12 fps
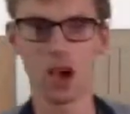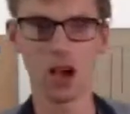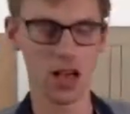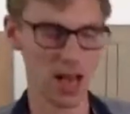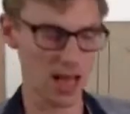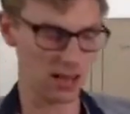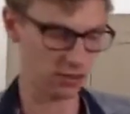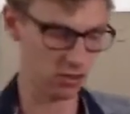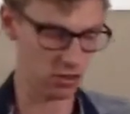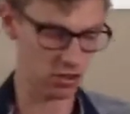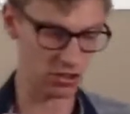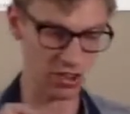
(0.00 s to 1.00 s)
Okay, so
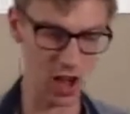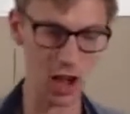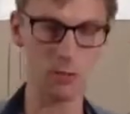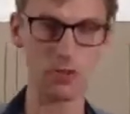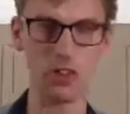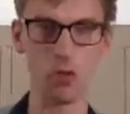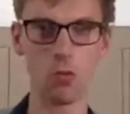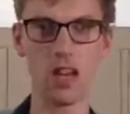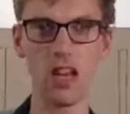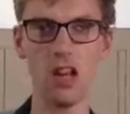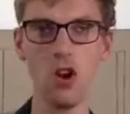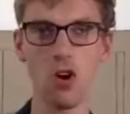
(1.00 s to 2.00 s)
the types that
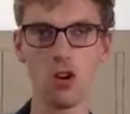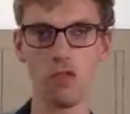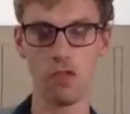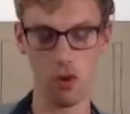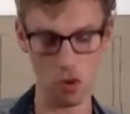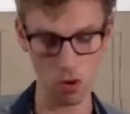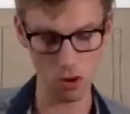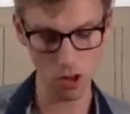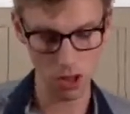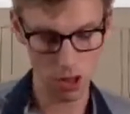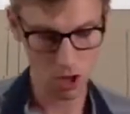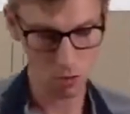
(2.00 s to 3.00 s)
we look for,
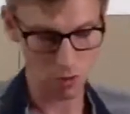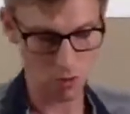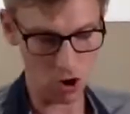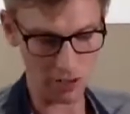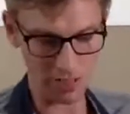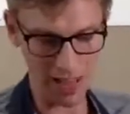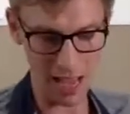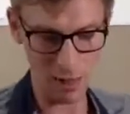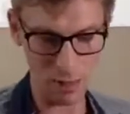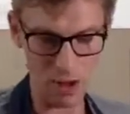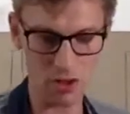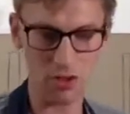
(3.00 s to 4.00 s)
we've got a
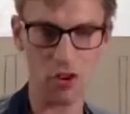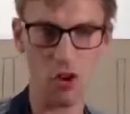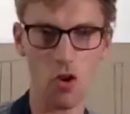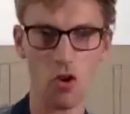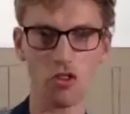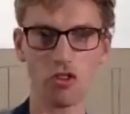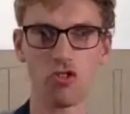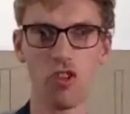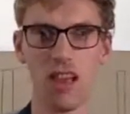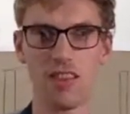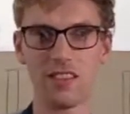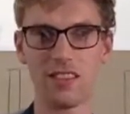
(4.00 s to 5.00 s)
tapered or a
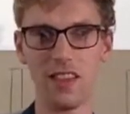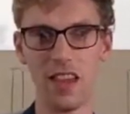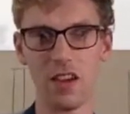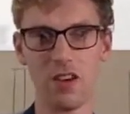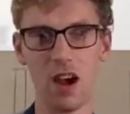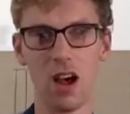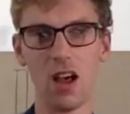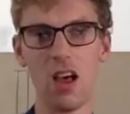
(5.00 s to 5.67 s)
straight steerer.